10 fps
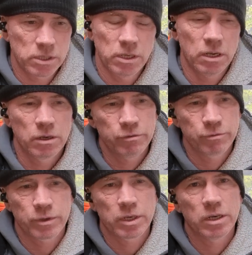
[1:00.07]
in life
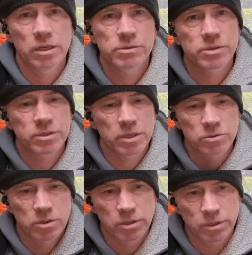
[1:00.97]
with cars,
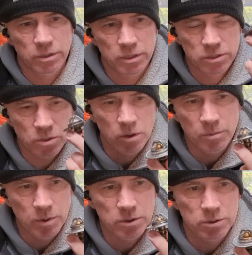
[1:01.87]
etc., that it's
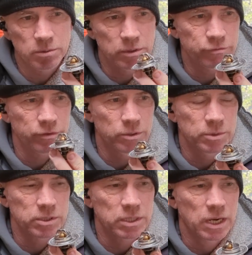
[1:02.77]
quite possibly the
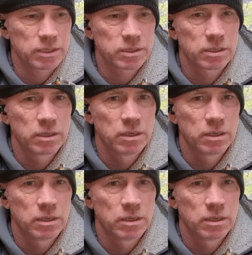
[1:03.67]
thermostat.